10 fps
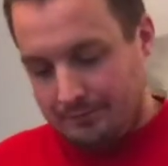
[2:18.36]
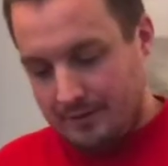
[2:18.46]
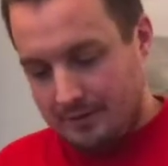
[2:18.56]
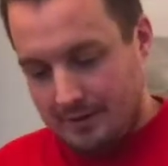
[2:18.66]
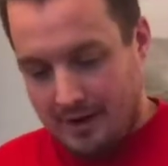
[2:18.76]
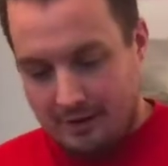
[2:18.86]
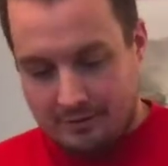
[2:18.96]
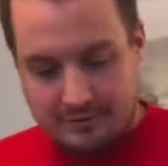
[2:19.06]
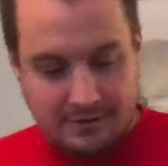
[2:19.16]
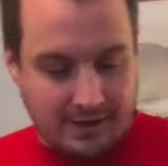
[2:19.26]

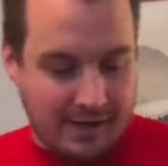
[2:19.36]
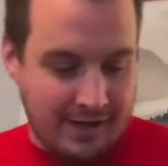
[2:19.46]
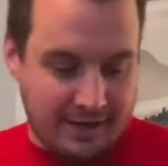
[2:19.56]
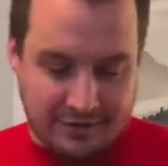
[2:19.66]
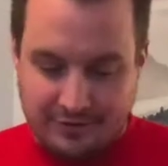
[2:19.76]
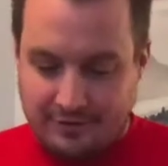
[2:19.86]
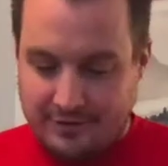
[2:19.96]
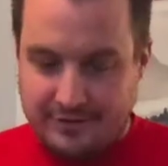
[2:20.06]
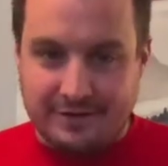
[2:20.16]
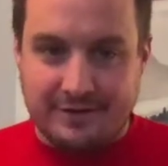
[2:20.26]
Now, I had sources